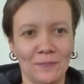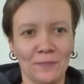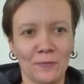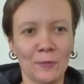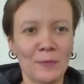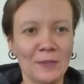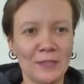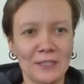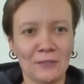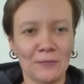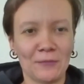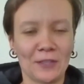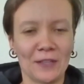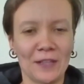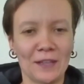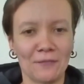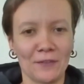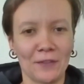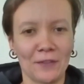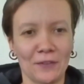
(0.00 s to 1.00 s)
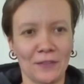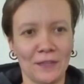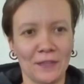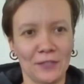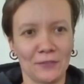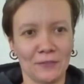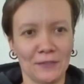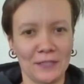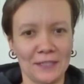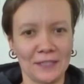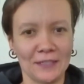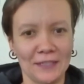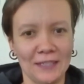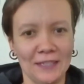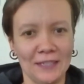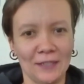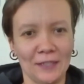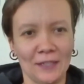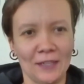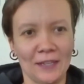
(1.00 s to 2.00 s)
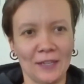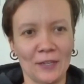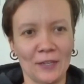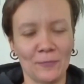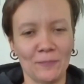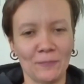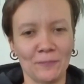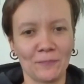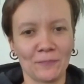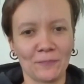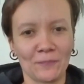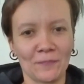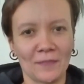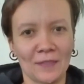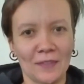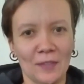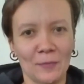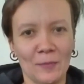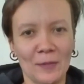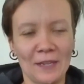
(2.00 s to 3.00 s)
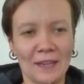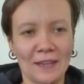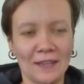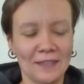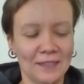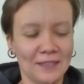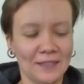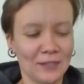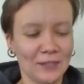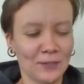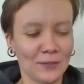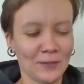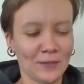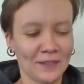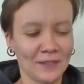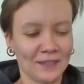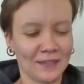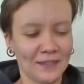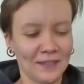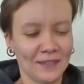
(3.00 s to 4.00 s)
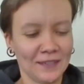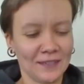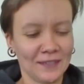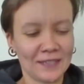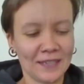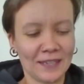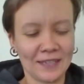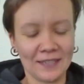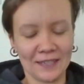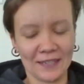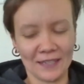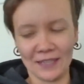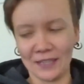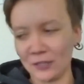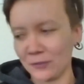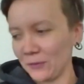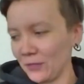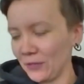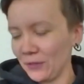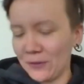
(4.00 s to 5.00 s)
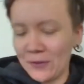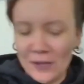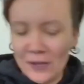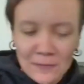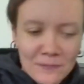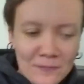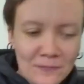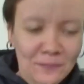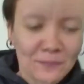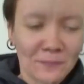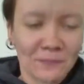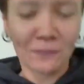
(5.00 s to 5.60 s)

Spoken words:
we're busy with a lot of other things recently. So excited to connect with you all.